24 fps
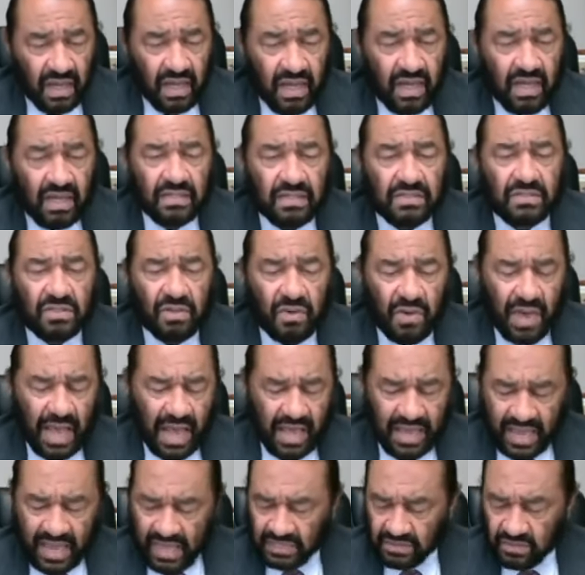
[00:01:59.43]
Uh, so
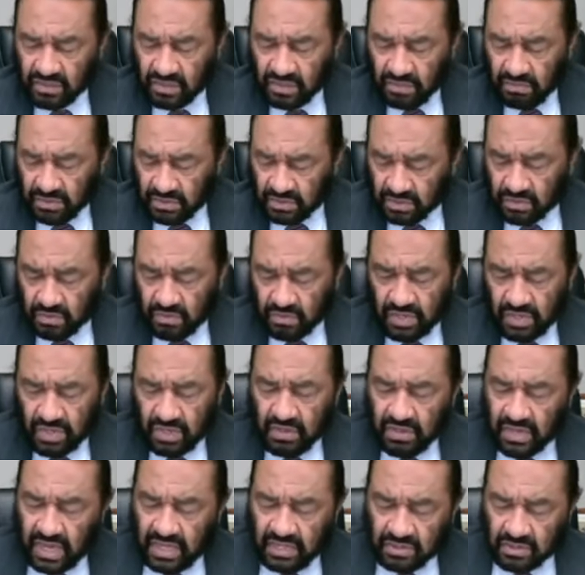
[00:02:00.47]
I ask you, Mr.
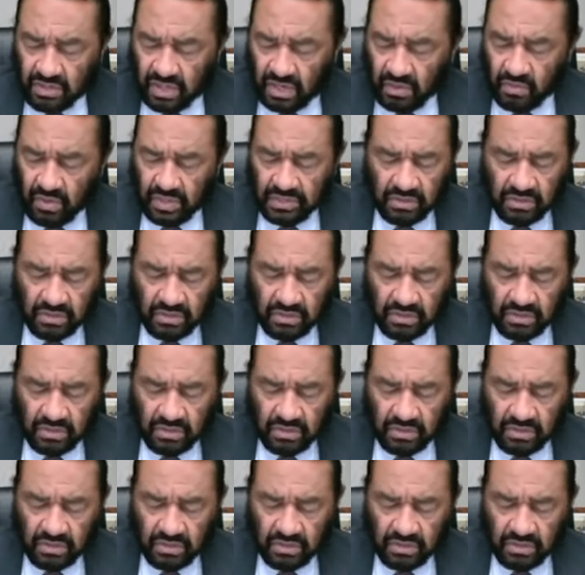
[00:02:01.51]
Greer, HR